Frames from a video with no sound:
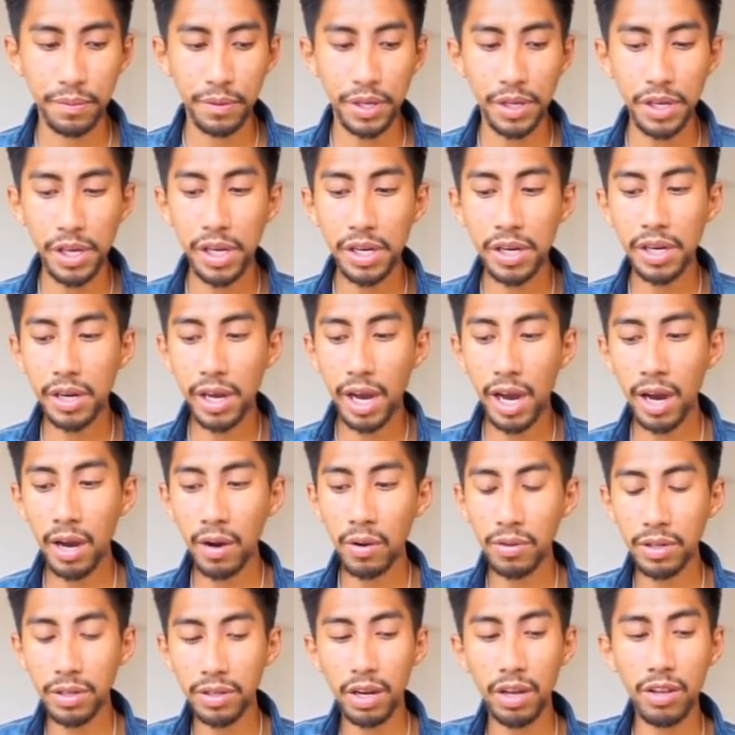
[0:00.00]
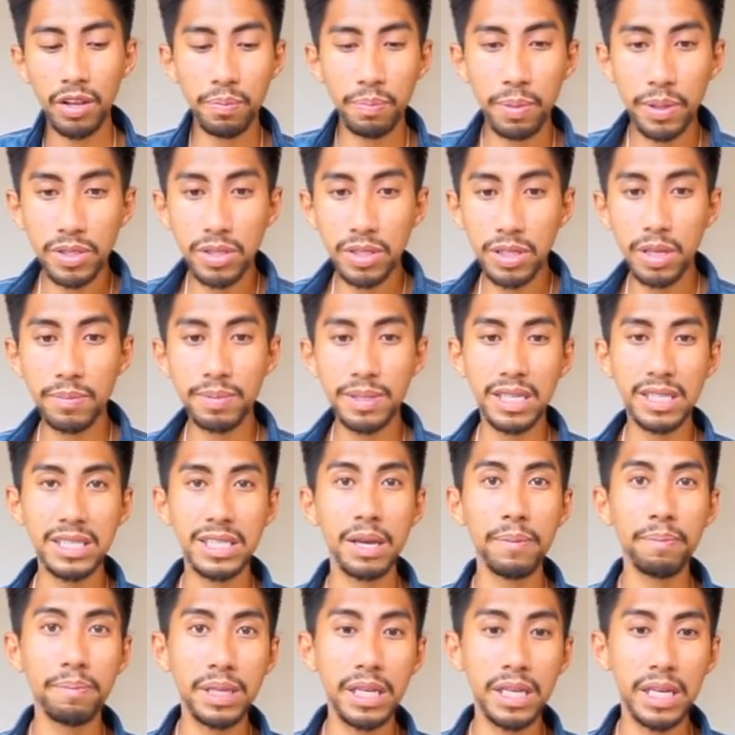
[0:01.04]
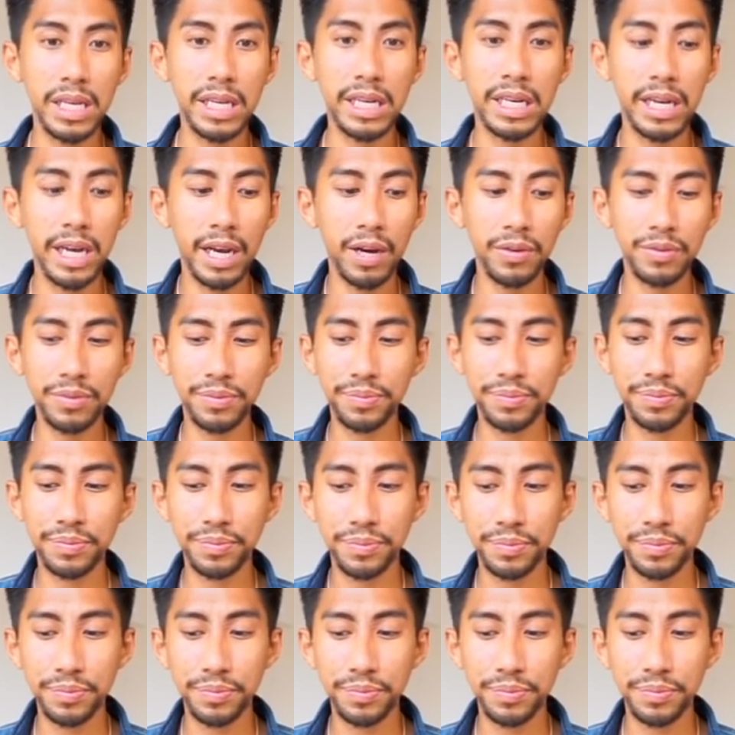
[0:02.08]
In and out, and the other person keeps accepting in and out.